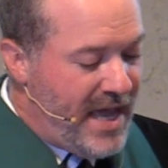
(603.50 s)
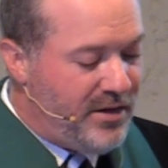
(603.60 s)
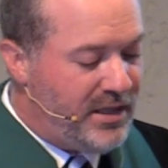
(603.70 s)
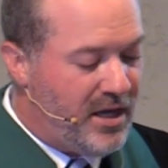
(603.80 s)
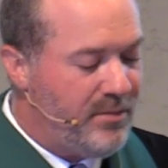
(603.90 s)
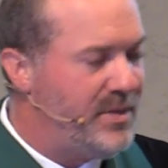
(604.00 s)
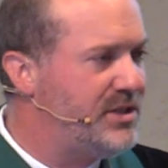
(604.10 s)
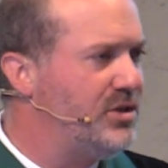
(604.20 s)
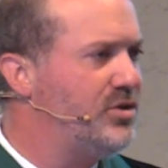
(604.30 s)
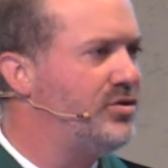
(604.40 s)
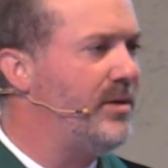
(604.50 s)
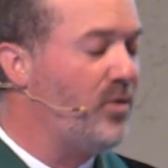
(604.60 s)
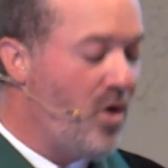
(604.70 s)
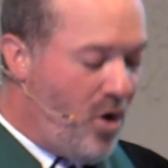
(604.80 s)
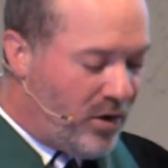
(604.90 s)
annually on a mission
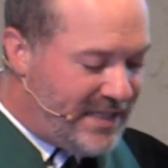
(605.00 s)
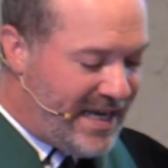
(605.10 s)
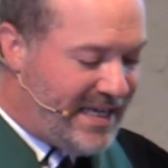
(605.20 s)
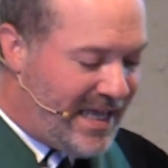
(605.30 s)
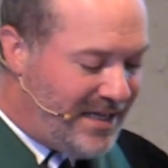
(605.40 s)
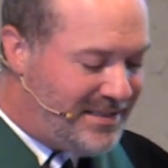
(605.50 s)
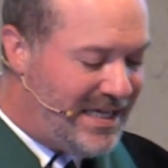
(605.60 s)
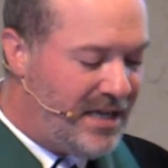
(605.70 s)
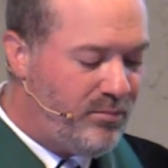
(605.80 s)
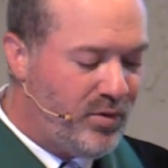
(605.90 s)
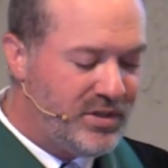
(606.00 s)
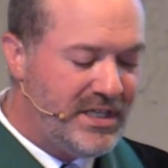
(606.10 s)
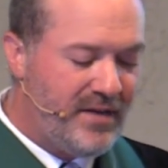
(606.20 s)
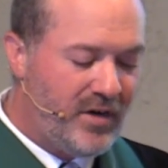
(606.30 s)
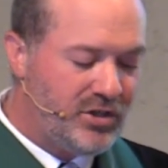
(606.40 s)
trip, or dedicating
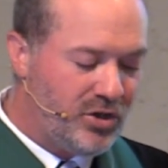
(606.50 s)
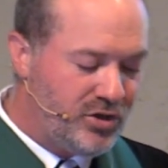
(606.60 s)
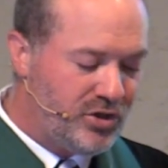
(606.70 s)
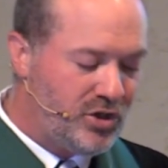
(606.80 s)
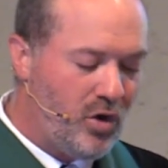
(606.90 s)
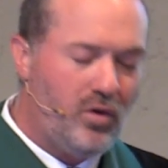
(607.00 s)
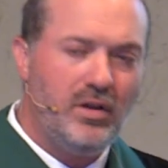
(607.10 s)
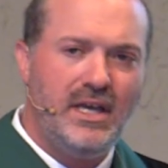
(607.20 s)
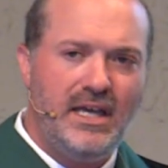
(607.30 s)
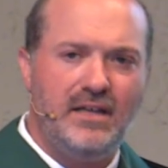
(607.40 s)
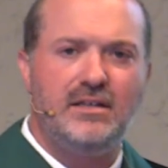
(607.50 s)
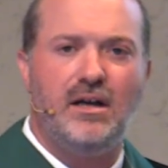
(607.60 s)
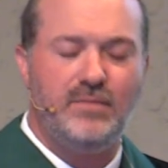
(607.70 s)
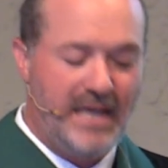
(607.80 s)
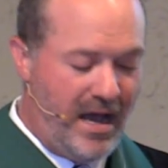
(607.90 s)
10% of our church's total
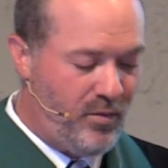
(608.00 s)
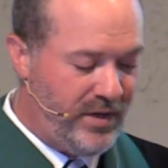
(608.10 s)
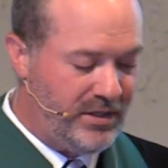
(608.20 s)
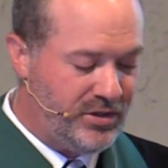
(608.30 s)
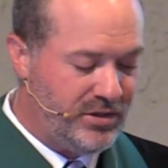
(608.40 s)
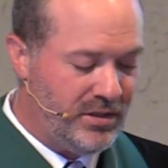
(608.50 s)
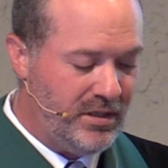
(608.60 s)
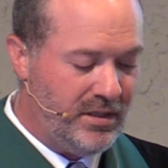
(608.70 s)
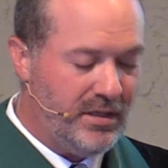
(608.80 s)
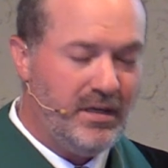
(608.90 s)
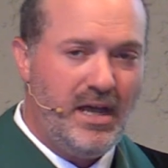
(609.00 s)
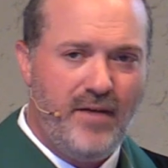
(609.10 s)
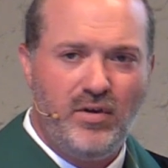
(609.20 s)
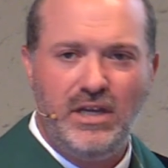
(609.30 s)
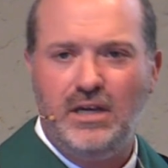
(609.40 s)
income to outreach
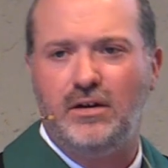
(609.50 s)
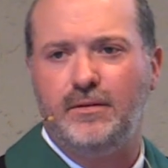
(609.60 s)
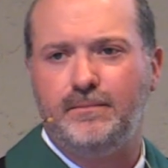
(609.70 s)
every year.